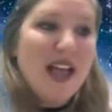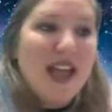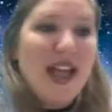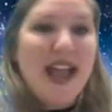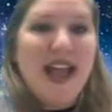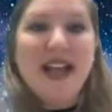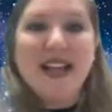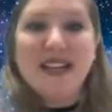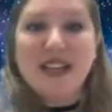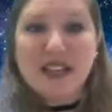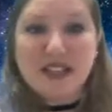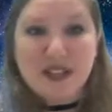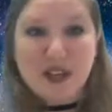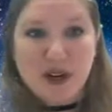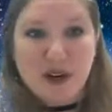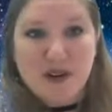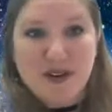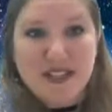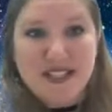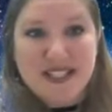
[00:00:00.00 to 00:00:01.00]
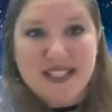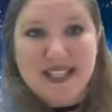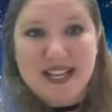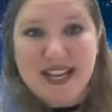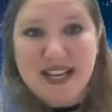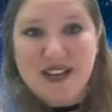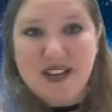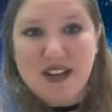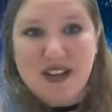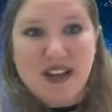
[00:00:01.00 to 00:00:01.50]
And as I already
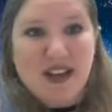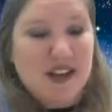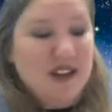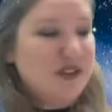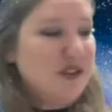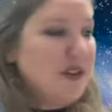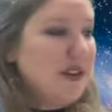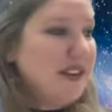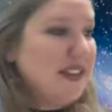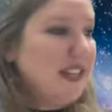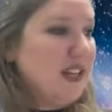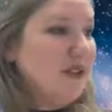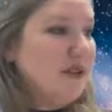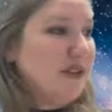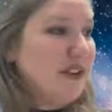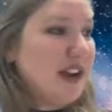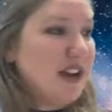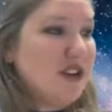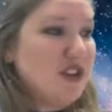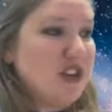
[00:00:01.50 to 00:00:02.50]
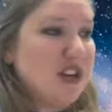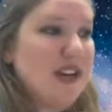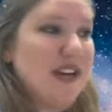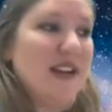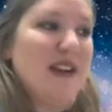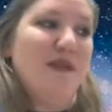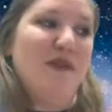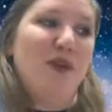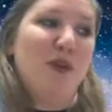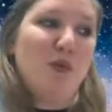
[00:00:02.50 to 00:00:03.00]
said during the introduction,
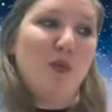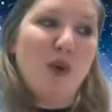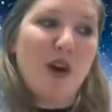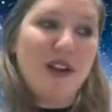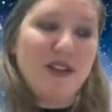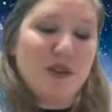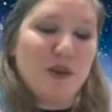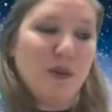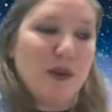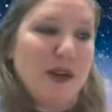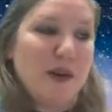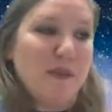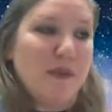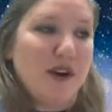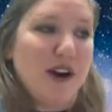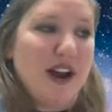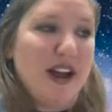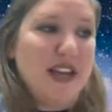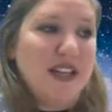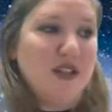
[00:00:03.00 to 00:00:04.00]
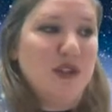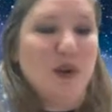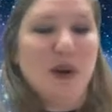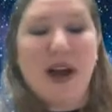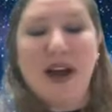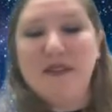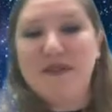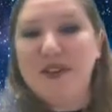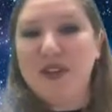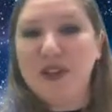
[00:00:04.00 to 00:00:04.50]
if you want to win a prize, you
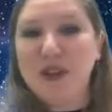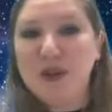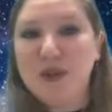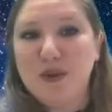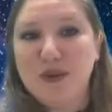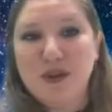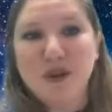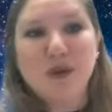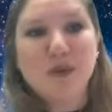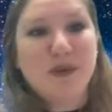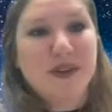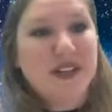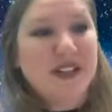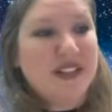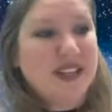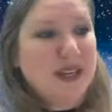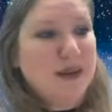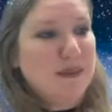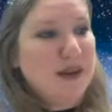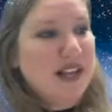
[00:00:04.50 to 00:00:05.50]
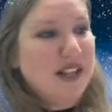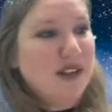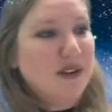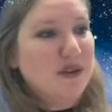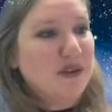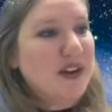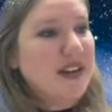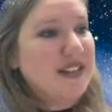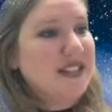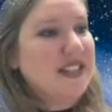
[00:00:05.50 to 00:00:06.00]
have to use your real email
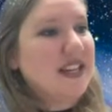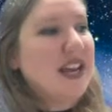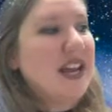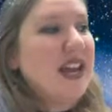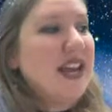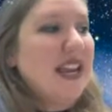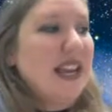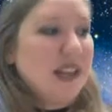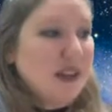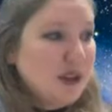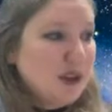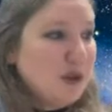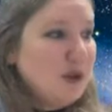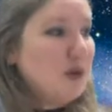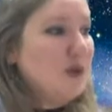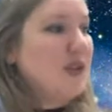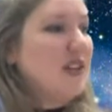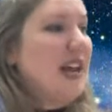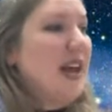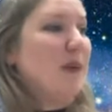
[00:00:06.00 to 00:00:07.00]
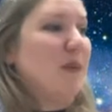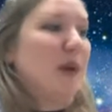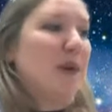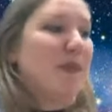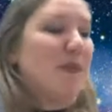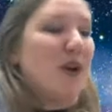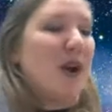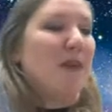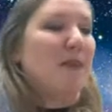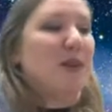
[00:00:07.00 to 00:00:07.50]
address in Kahoot, and we
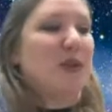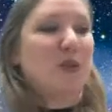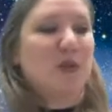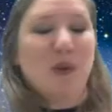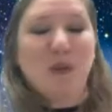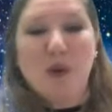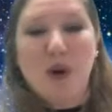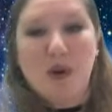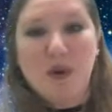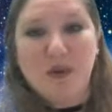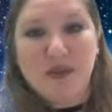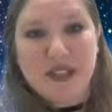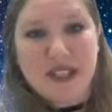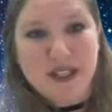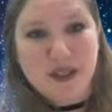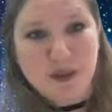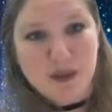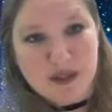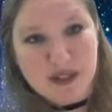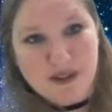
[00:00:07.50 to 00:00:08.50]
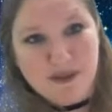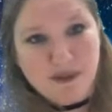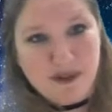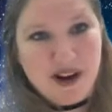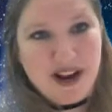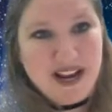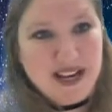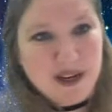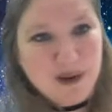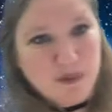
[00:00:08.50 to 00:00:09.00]
promise we won't use it for
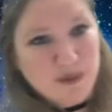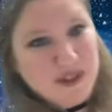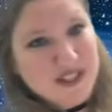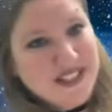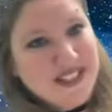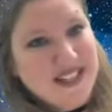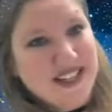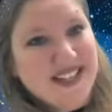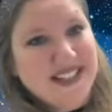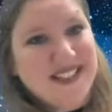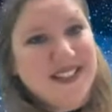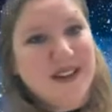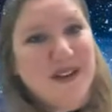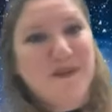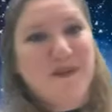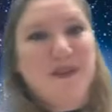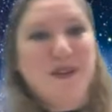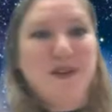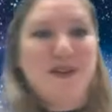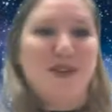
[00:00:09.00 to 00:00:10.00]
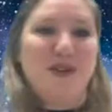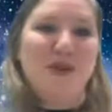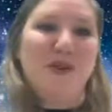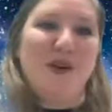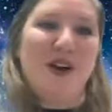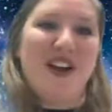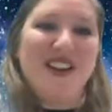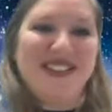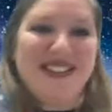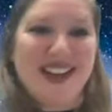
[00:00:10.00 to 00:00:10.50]
any reason except for to
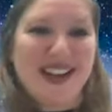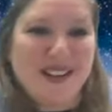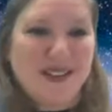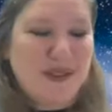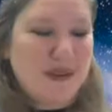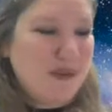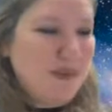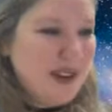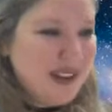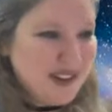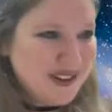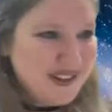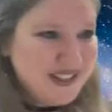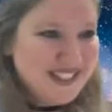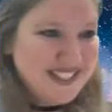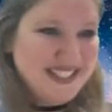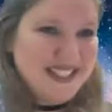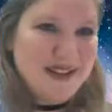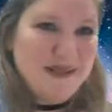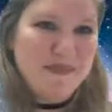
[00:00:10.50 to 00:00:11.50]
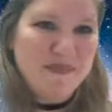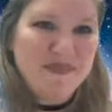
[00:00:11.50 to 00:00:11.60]
contact the winners.